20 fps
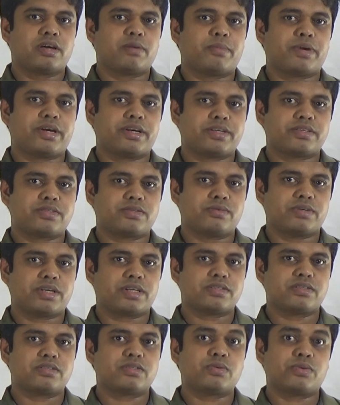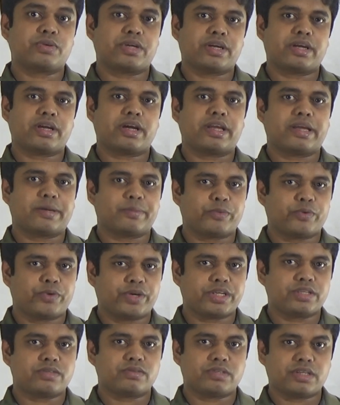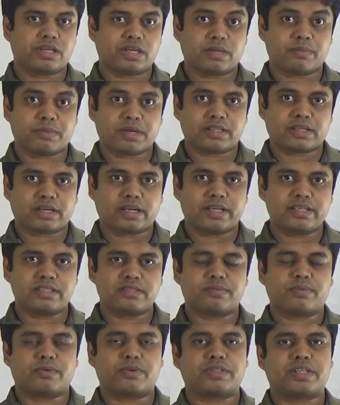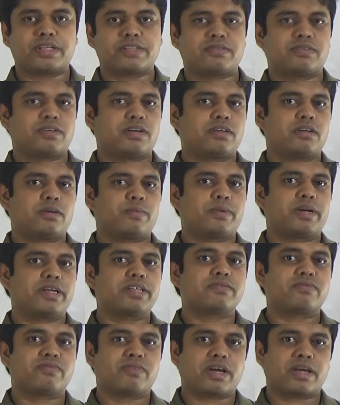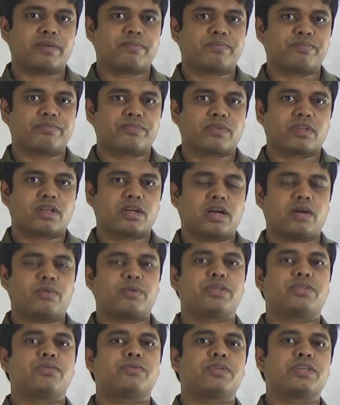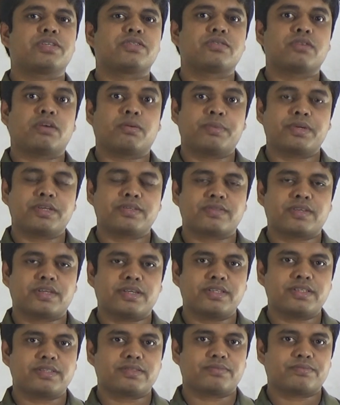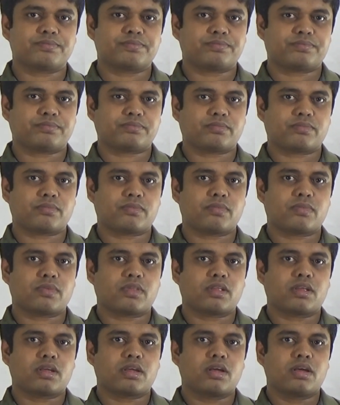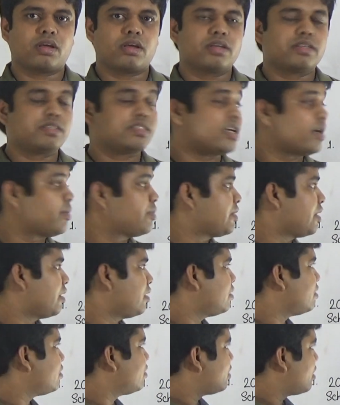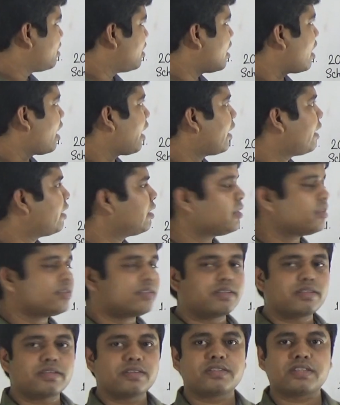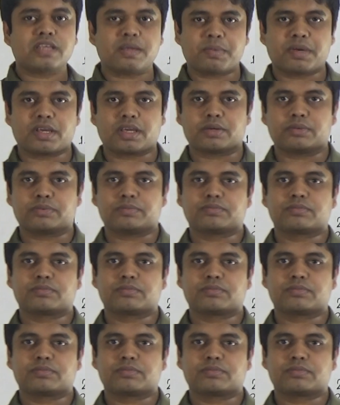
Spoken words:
My dear students, today I am going to take a math class for the student of class 5. Our today's topic is chapter 9 CBQ.